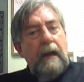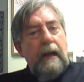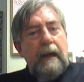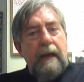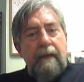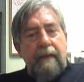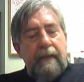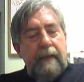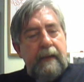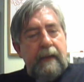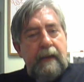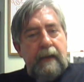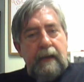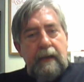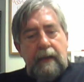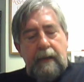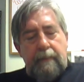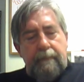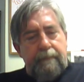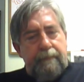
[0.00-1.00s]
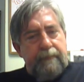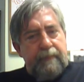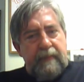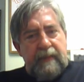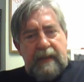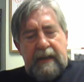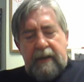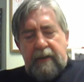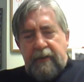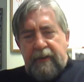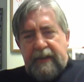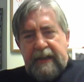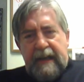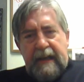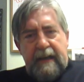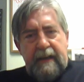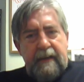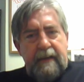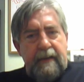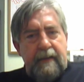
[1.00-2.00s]
and they
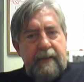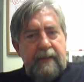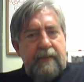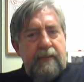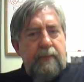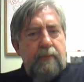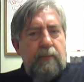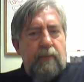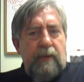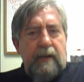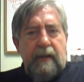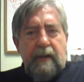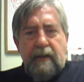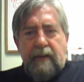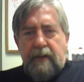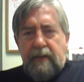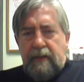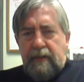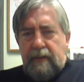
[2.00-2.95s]
entertain us with